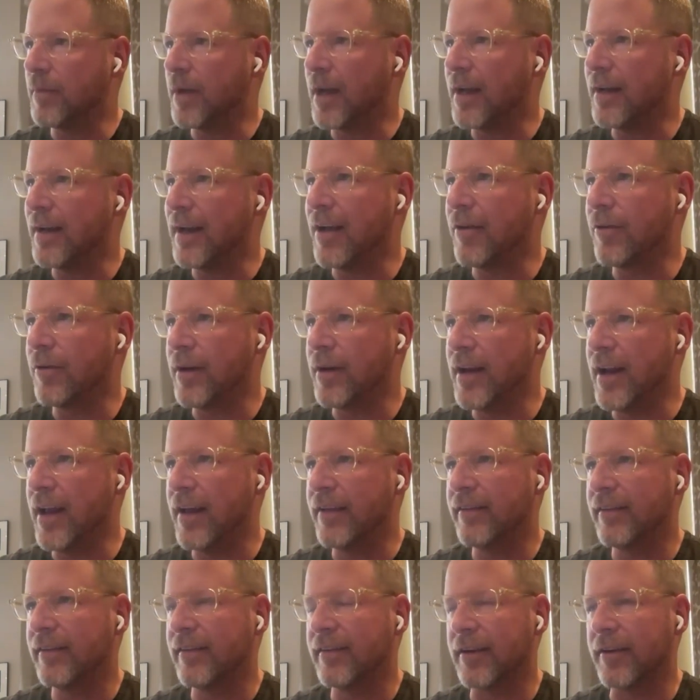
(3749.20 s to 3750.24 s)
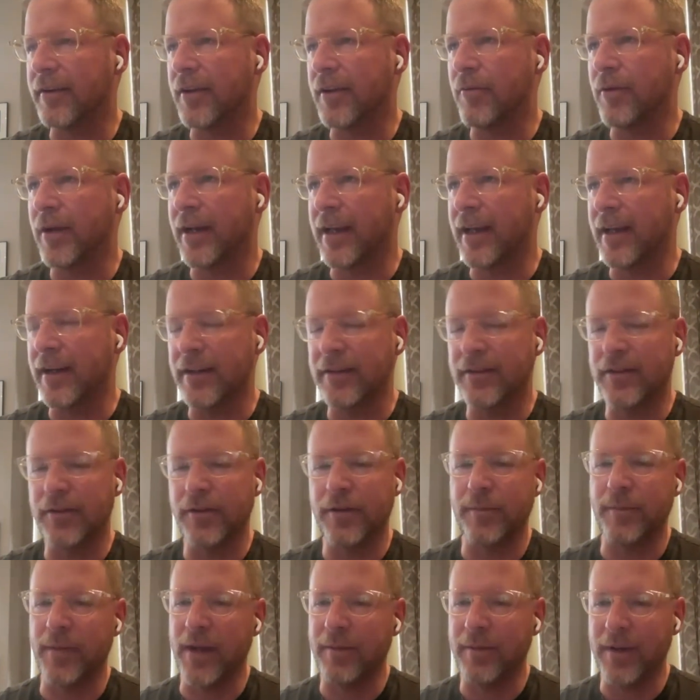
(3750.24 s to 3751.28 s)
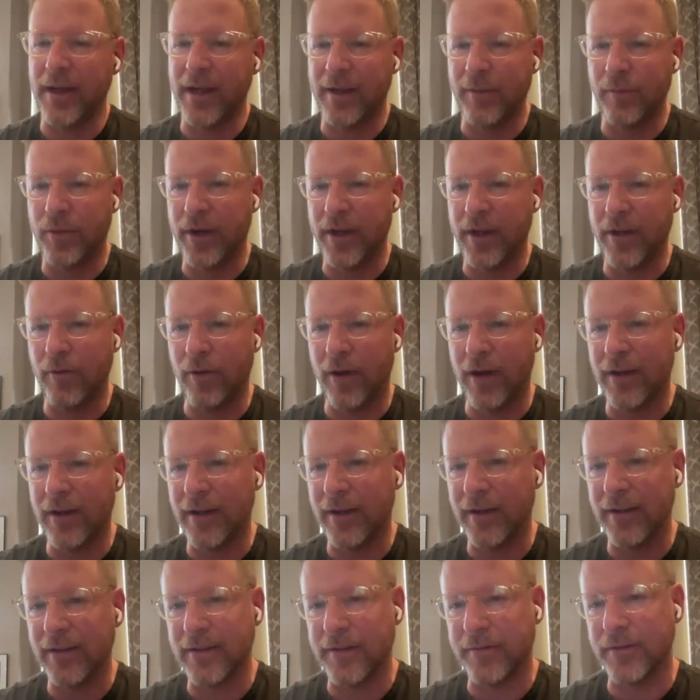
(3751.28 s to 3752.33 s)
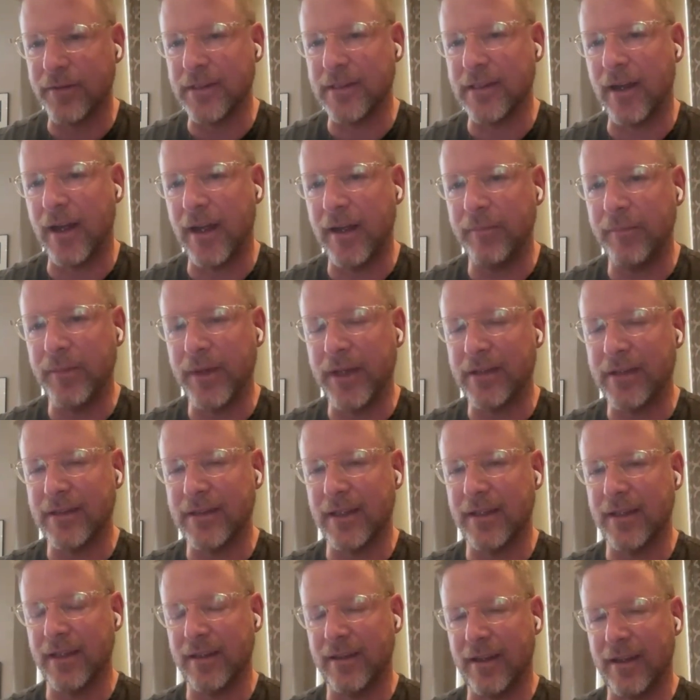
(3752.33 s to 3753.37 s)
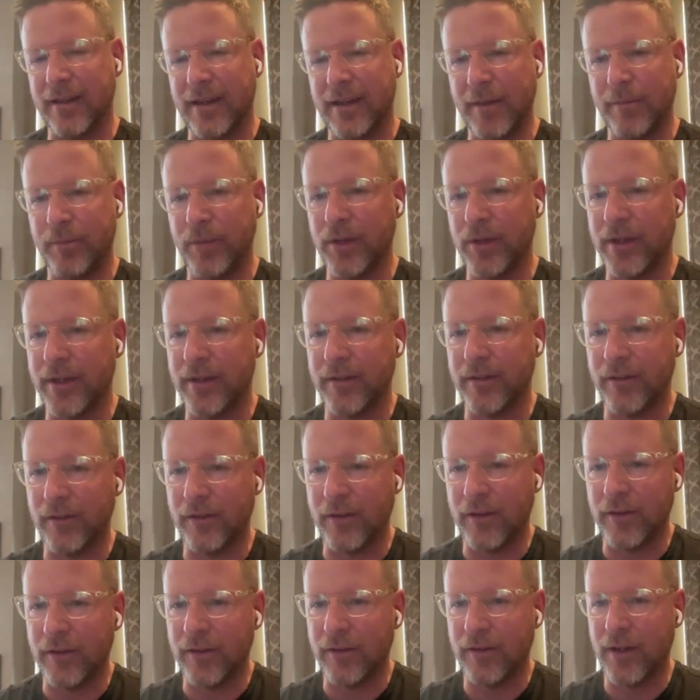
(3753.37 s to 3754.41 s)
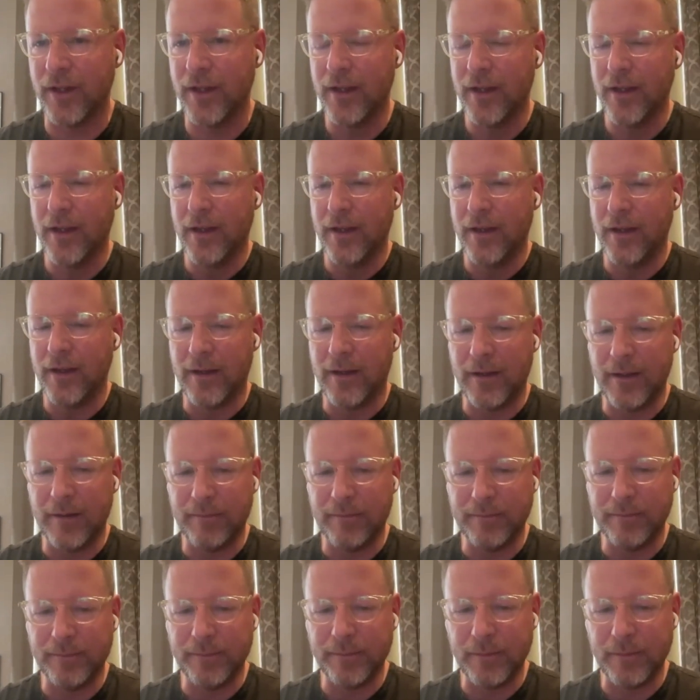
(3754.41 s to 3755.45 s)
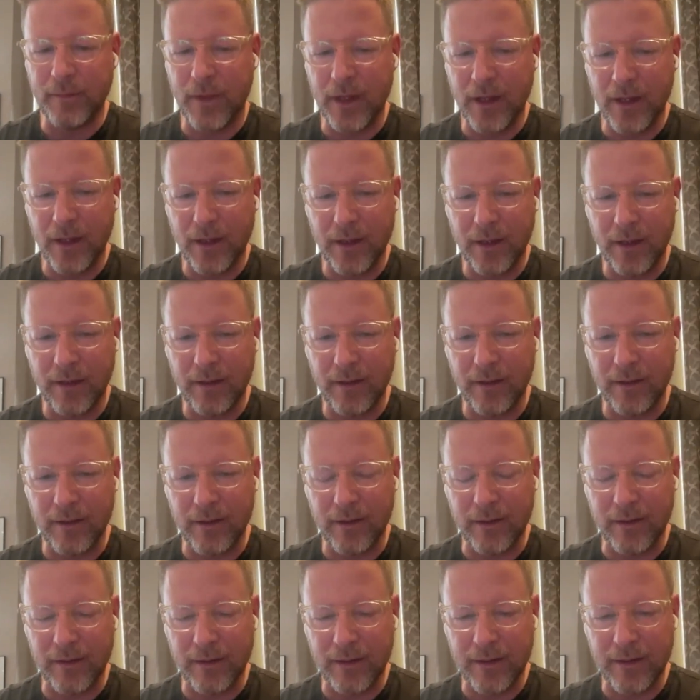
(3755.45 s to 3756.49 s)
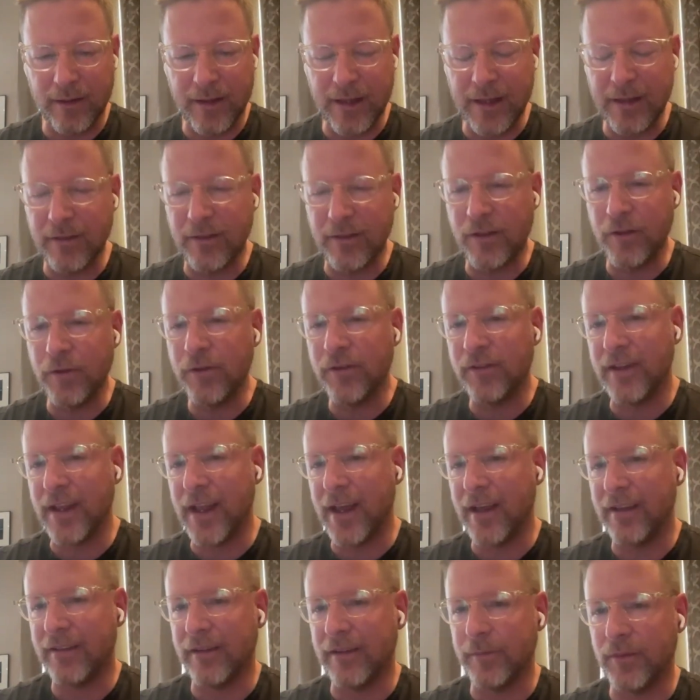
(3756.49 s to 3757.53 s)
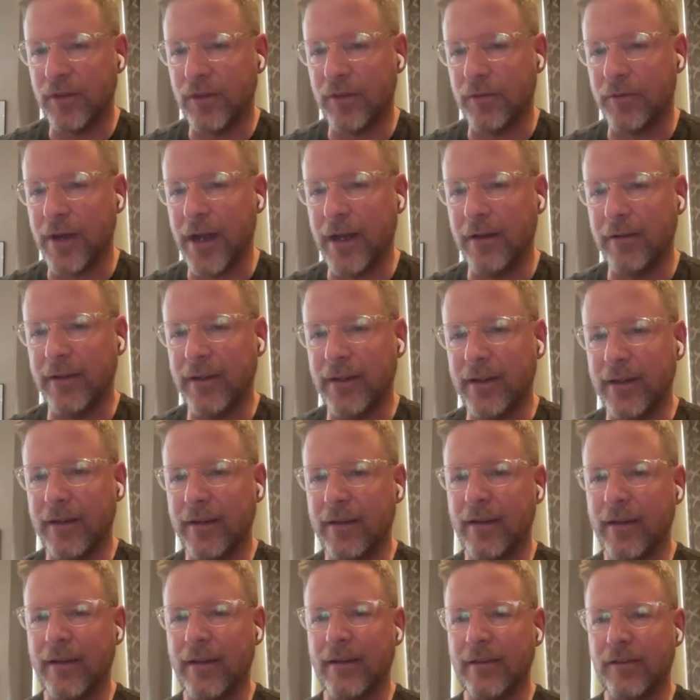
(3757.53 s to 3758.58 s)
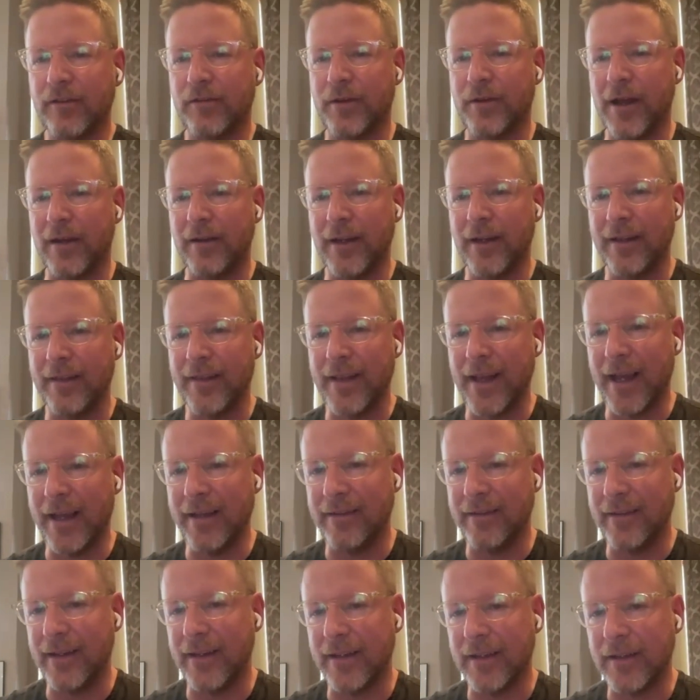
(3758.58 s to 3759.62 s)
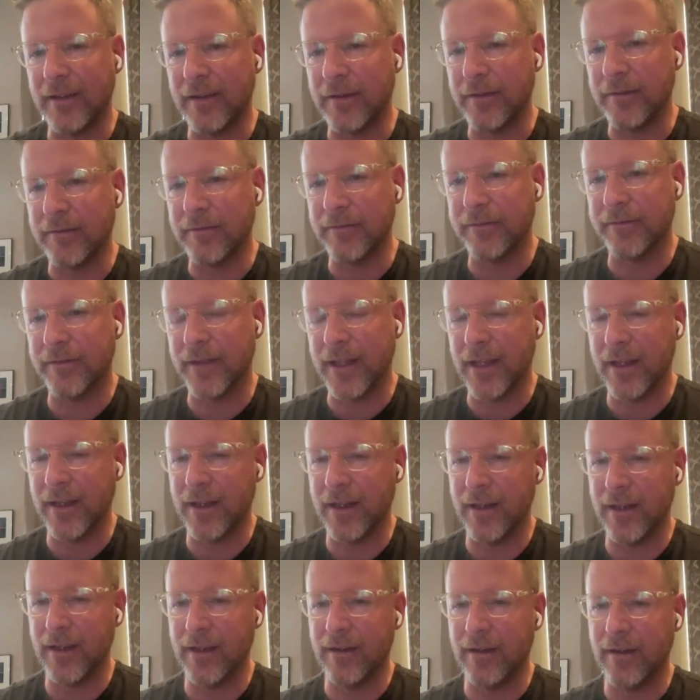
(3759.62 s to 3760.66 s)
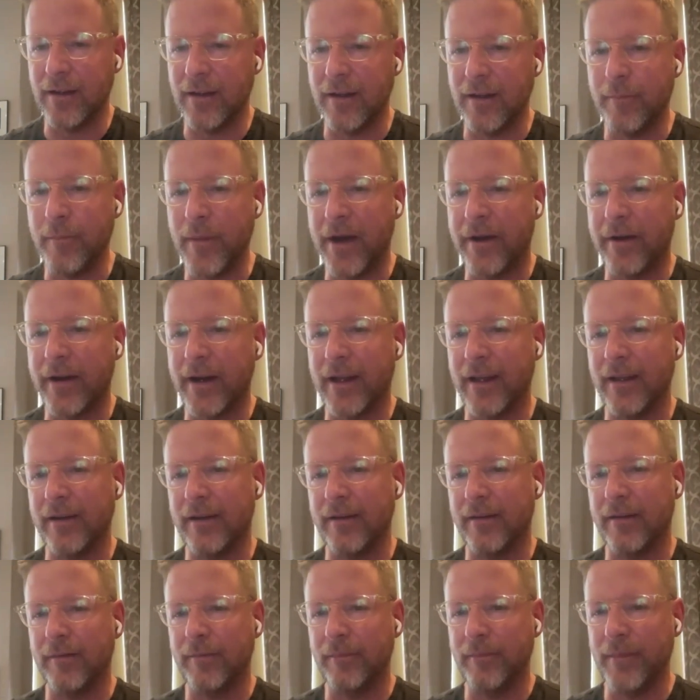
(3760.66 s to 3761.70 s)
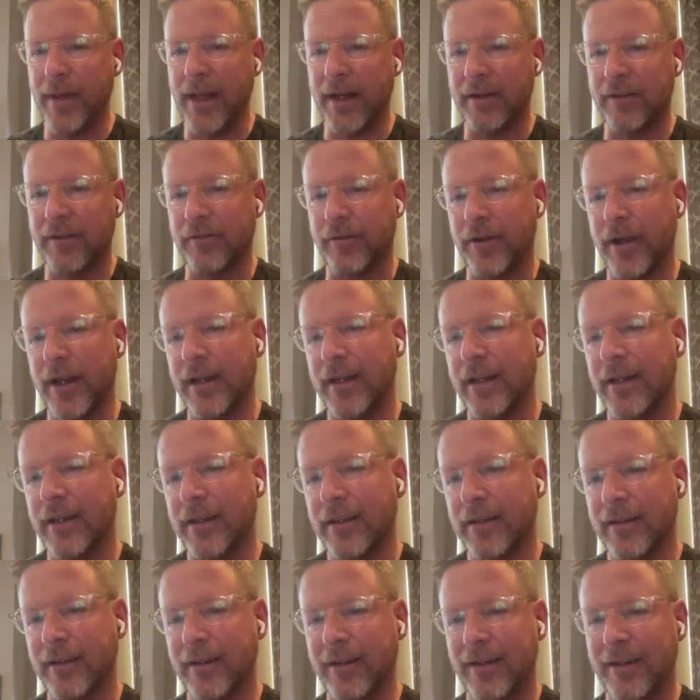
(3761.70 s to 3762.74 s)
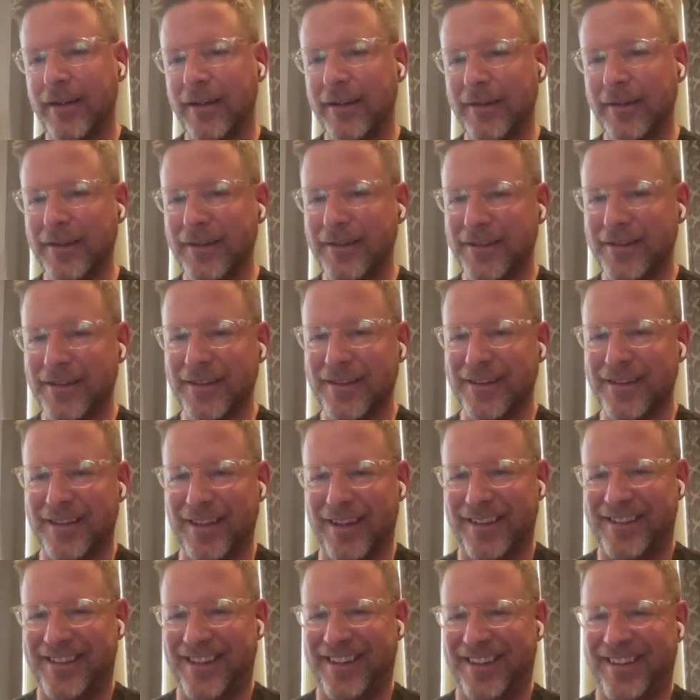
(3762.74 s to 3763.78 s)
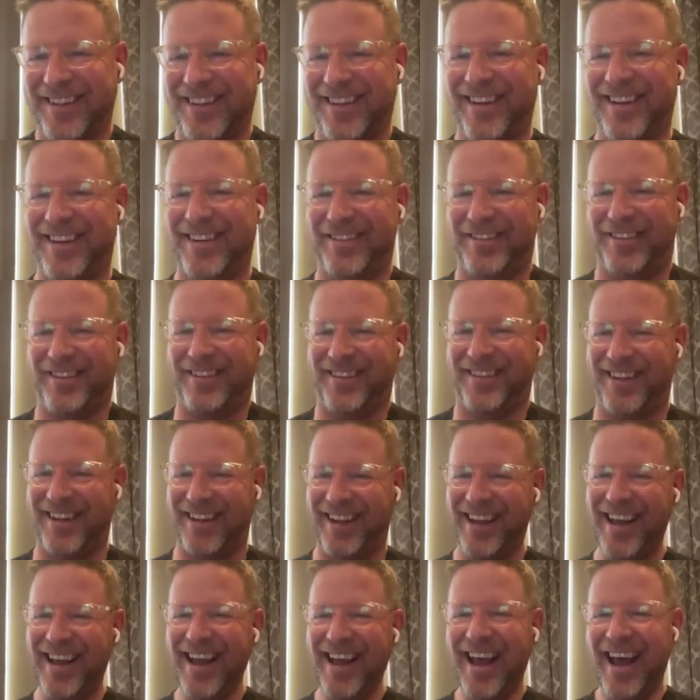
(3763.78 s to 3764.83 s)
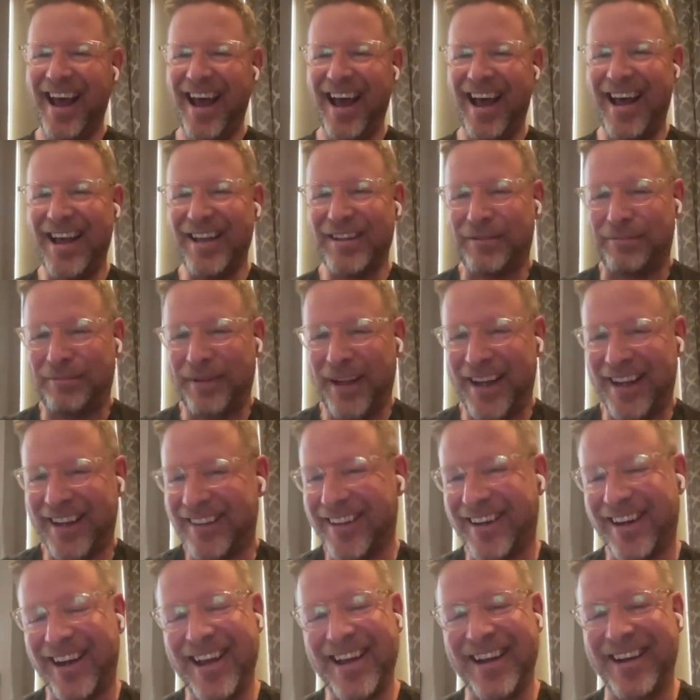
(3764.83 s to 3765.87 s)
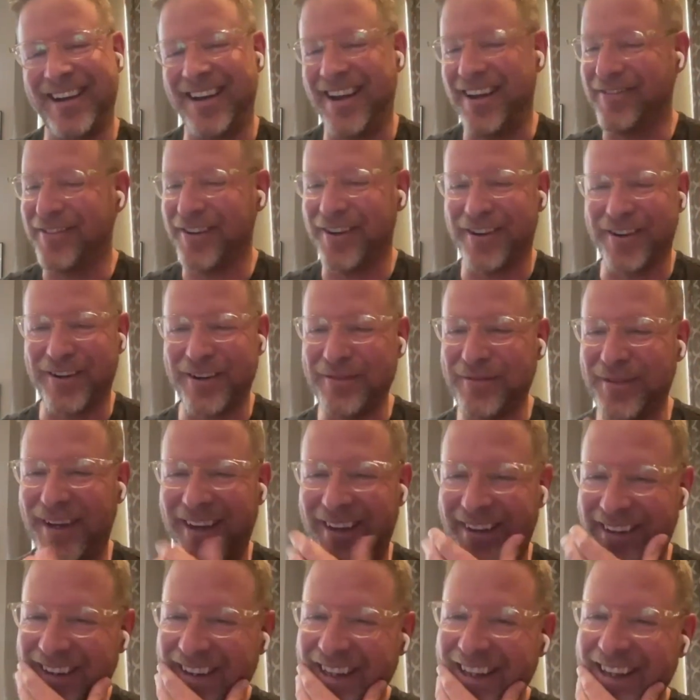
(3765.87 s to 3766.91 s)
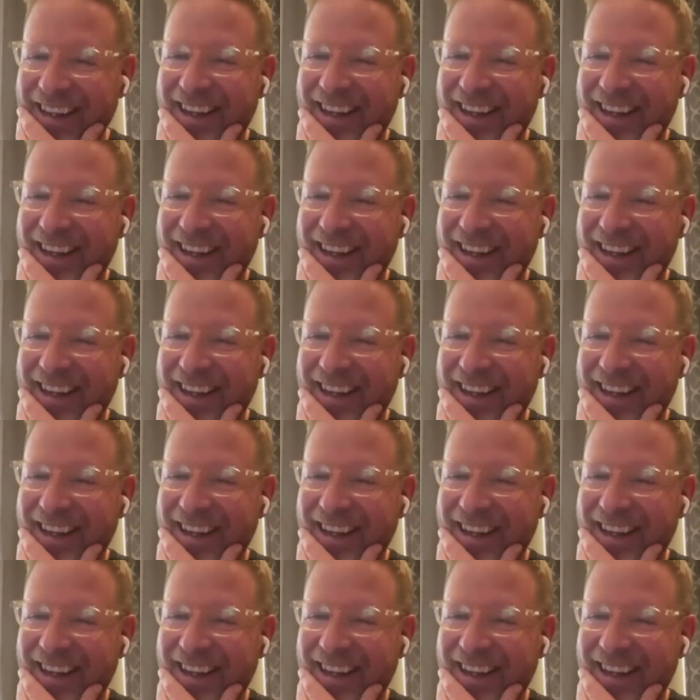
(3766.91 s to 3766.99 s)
I, I don't necessarily want to get into it. Maybe I can bring you on at a different time, because I think that that book is just um, the uh, the enthusiasm surrounded surrounding the idea of the American Mediterranean uh, is just such an interesting yeah. aspect that I had never heard about.